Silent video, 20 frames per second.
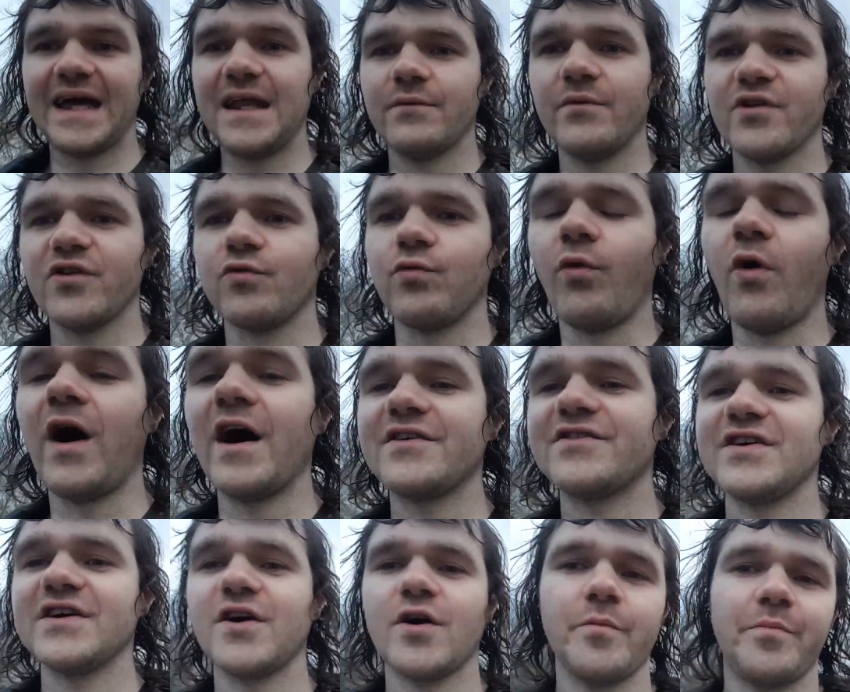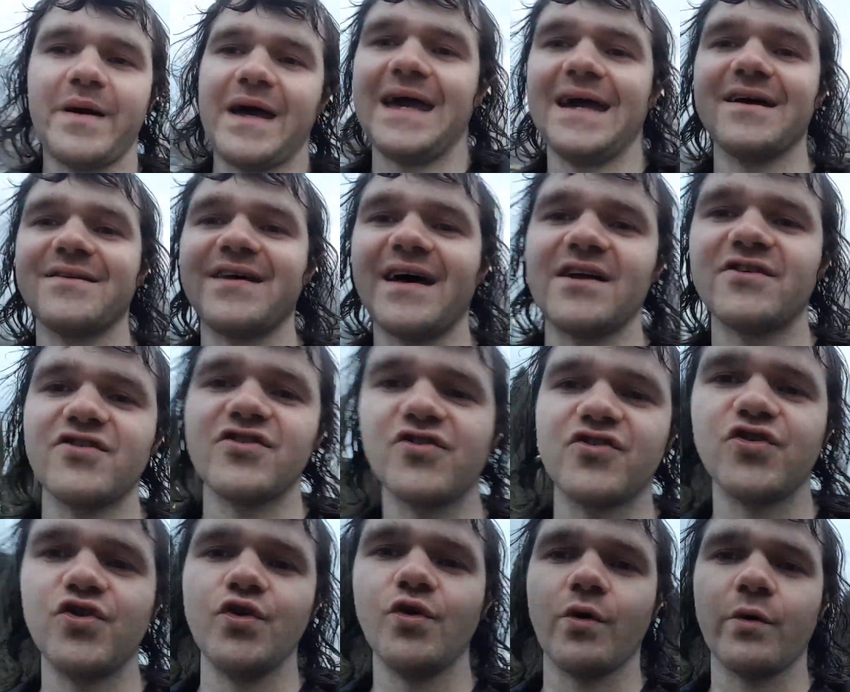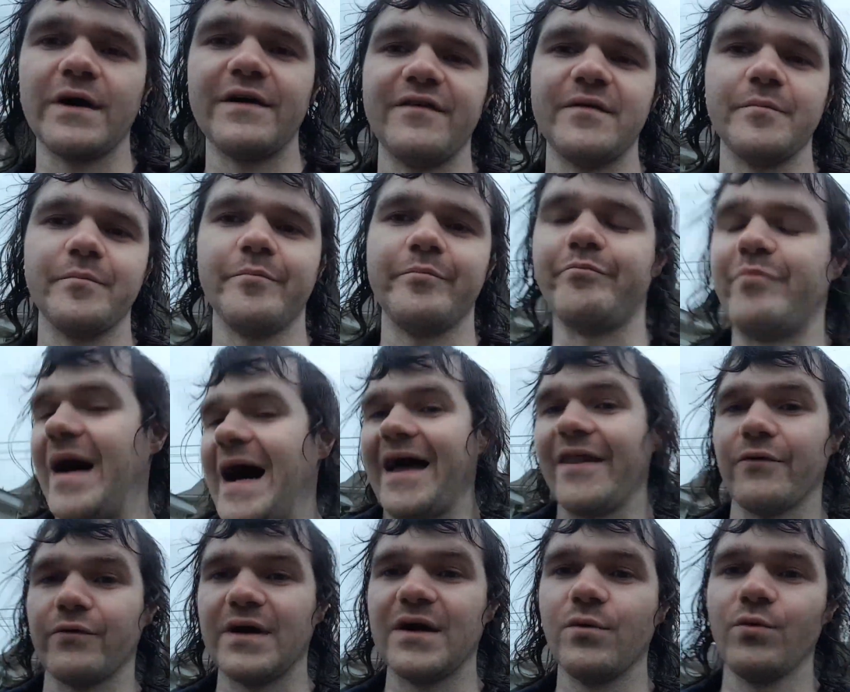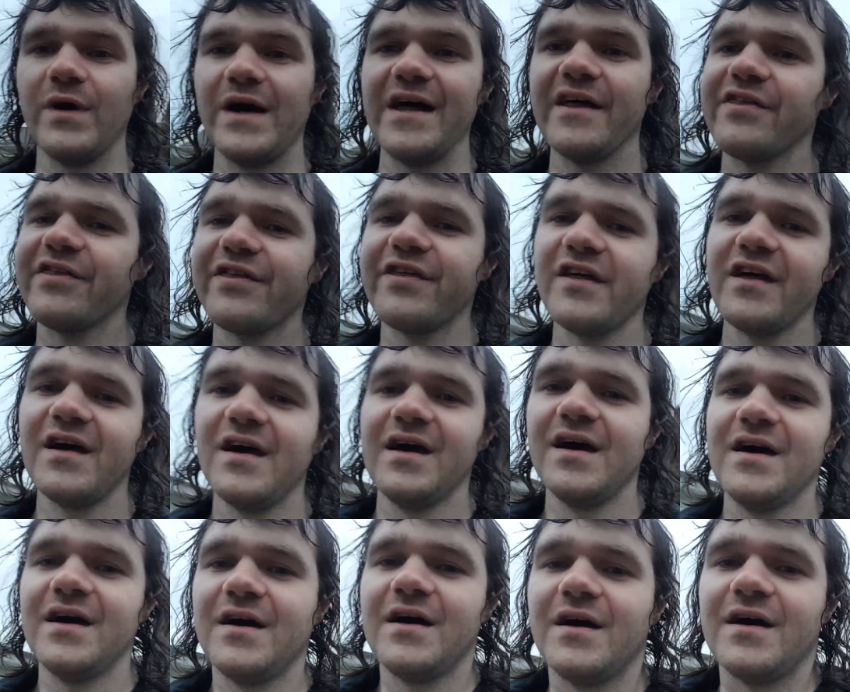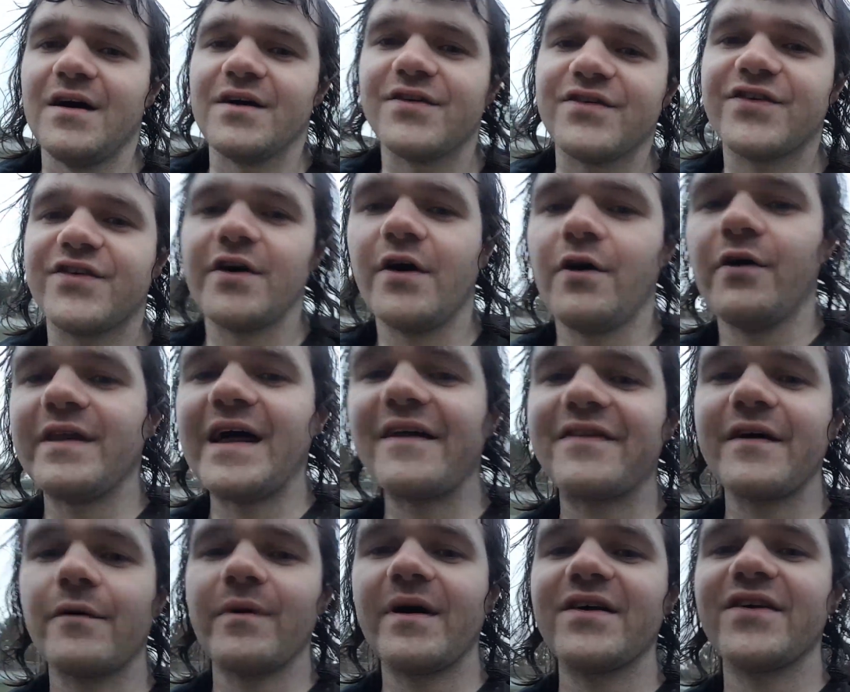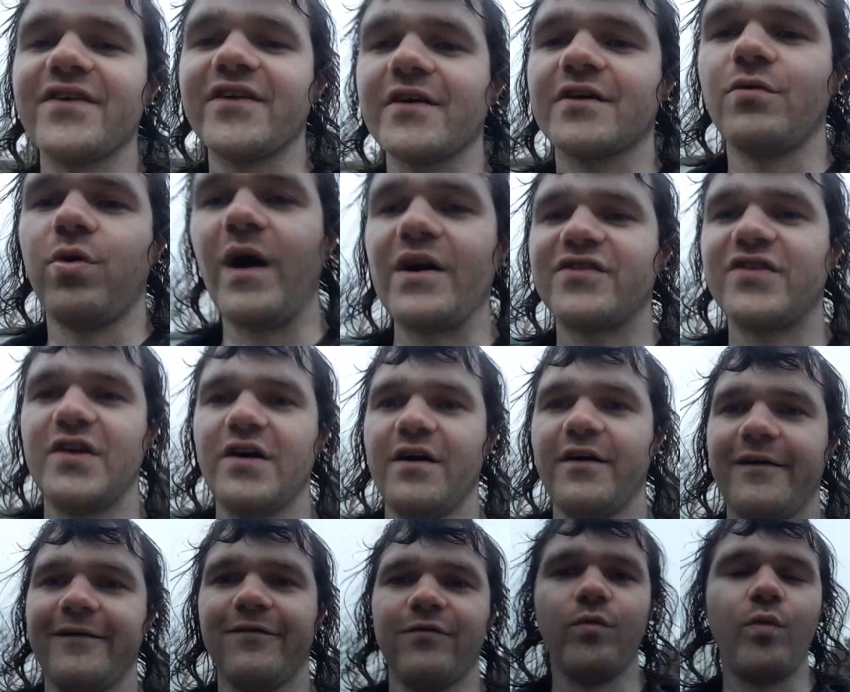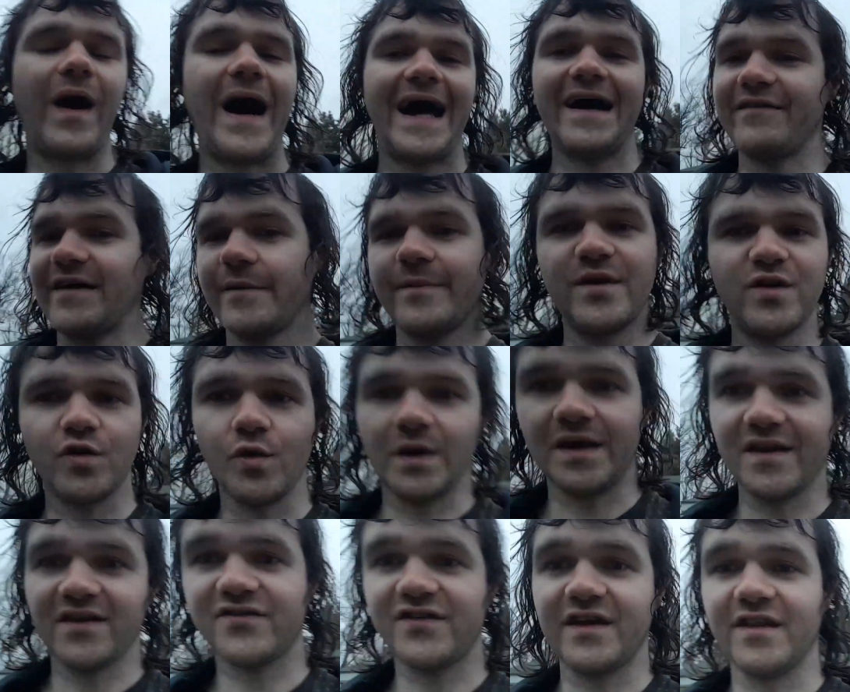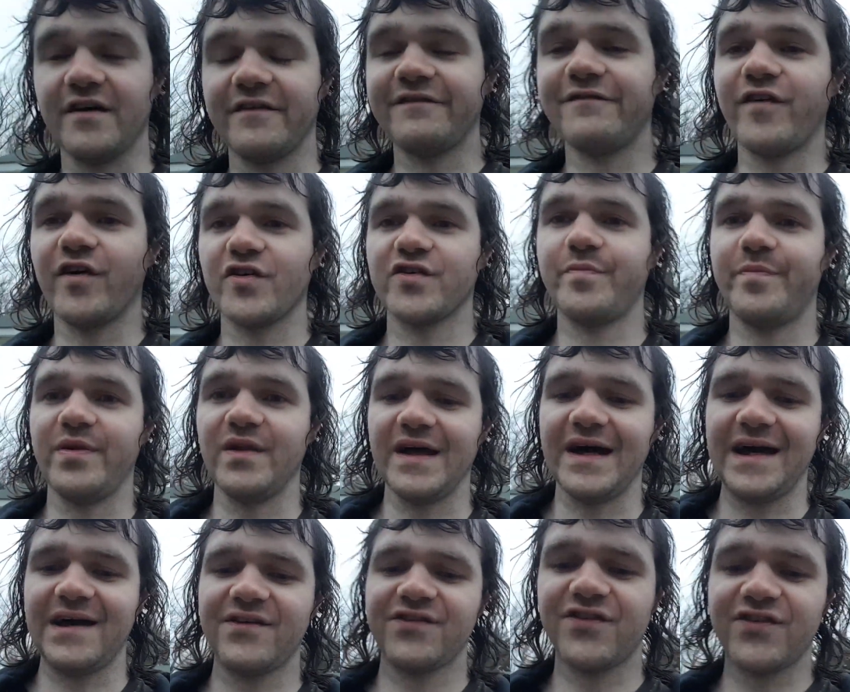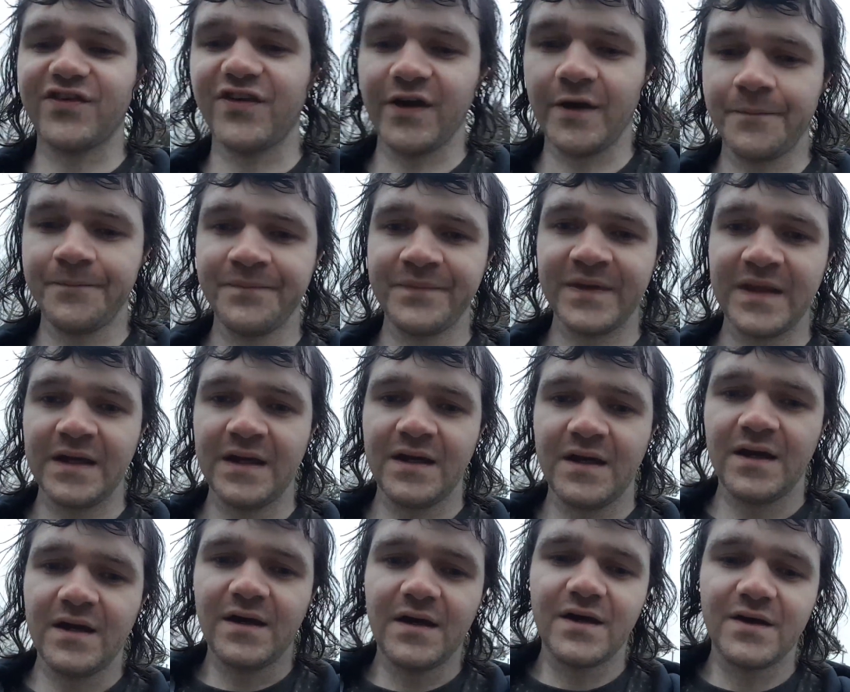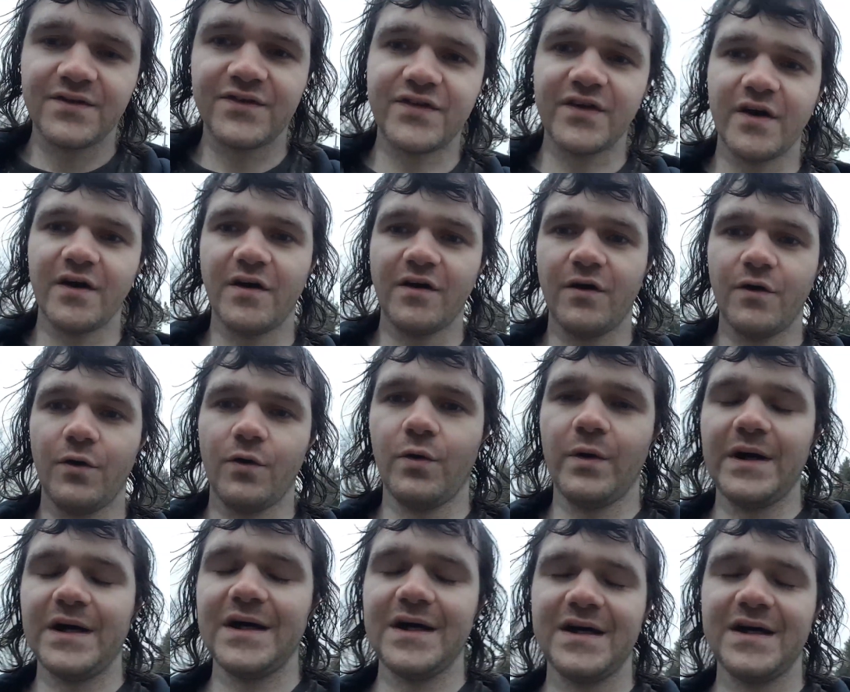anyone's watching or paying attention to or even bothering with. So that then raises the question of, why have I been doing this in the first place? So